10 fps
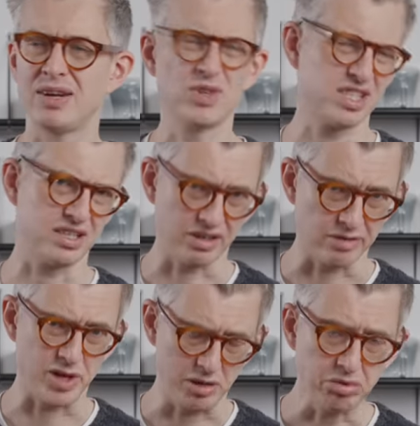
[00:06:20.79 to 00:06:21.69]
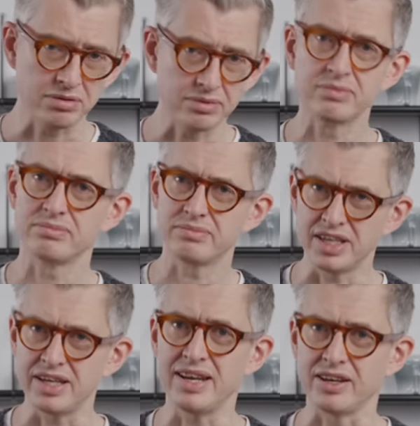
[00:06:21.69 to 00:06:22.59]
it wasn't a good beep, and you
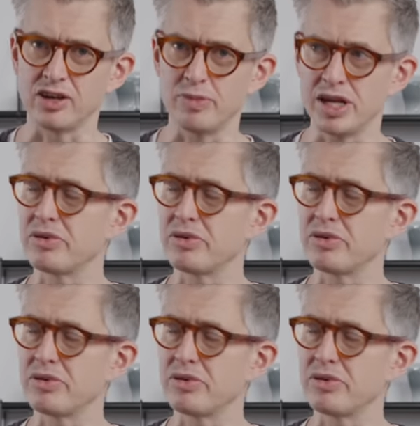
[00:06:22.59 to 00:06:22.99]
need a good beep.